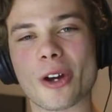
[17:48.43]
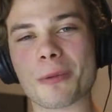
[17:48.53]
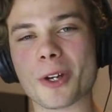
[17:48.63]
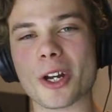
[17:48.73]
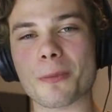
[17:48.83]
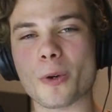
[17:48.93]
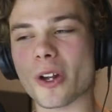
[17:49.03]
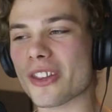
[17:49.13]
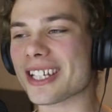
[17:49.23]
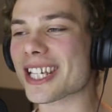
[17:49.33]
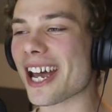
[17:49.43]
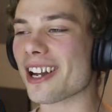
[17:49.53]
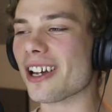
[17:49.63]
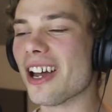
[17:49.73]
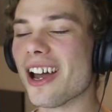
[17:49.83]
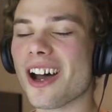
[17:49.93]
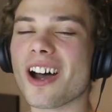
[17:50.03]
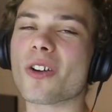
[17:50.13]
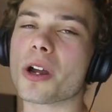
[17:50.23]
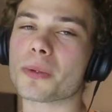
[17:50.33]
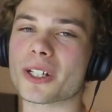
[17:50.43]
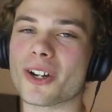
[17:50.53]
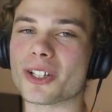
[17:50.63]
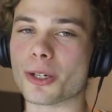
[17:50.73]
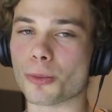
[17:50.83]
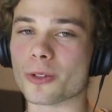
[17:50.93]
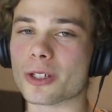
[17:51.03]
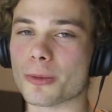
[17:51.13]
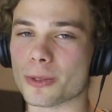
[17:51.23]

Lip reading: I'm going to put on this counter, I'll grab a coaster to